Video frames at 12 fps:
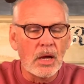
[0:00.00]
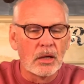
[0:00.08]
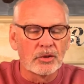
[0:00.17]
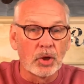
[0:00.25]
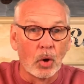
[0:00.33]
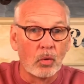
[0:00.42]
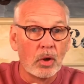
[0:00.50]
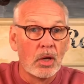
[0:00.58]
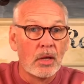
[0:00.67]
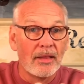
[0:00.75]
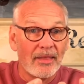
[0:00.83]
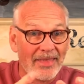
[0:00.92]
So
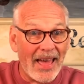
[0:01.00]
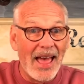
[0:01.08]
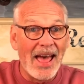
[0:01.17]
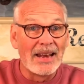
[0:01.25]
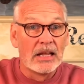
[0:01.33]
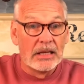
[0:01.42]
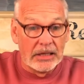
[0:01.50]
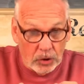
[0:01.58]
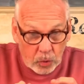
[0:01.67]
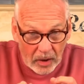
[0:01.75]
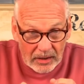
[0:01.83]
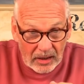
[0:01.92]
that is
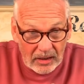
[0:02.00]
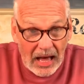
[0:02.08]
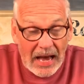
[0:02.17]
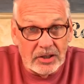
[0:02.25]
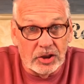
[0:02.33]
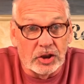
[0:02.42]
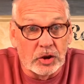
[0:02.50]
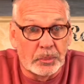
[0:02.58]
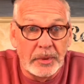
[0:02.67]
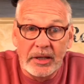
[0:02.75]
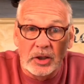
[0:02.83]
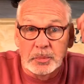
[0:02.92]
what Elisha
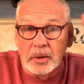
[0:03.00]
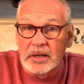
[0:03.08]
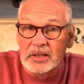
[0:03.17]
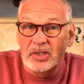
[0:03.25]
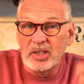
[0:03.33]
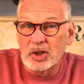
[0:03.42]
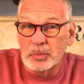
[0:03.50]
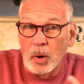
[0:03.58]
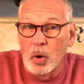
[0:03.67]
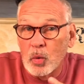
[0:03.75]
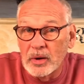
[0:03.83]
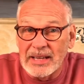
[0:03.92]
speaks, because he
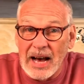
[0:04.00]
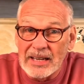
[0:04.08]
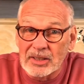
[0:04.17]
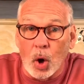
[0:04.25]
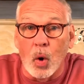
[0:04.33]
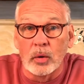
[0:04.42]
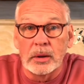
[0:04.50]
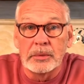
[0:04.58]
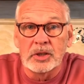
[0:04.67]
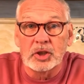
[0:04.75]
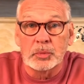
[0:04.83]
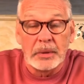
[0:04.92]
spoke what God told him
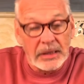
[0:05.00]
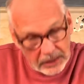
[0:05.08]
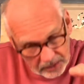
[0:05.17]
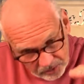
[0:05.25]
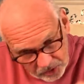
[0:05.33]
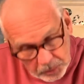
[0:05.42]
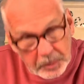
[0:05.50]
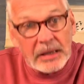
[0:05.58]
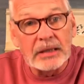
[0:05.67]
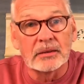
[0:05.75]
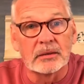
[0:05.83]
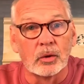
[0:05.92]
to speak.
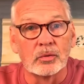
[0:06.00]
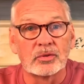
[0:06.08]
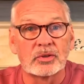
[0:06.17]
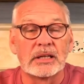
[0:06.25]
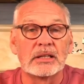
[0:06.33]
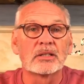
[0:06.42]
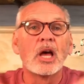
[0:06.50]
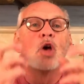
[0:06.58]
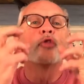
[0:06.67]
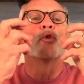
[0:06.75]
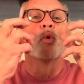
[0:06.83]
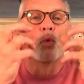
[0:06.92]
Speak those things.
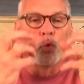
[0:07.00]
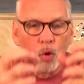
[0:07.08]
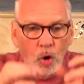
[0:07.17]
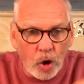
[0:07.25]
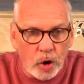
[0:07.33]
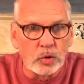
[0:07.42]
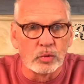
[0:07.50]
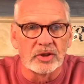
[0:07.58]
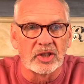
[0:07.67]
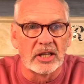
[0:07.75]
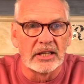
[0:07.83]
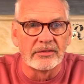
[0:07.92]
The Word
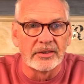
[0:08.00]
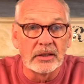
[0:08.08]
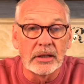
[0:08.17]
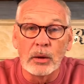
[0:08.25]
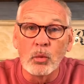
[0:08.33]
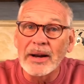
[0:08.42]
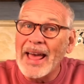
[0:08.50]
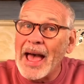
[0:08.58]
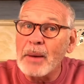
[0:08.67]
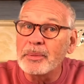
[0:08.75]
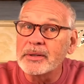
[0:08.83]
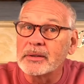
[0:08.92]
was given, and what
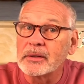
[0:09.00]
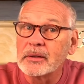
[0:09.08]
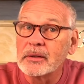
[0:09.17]
happened?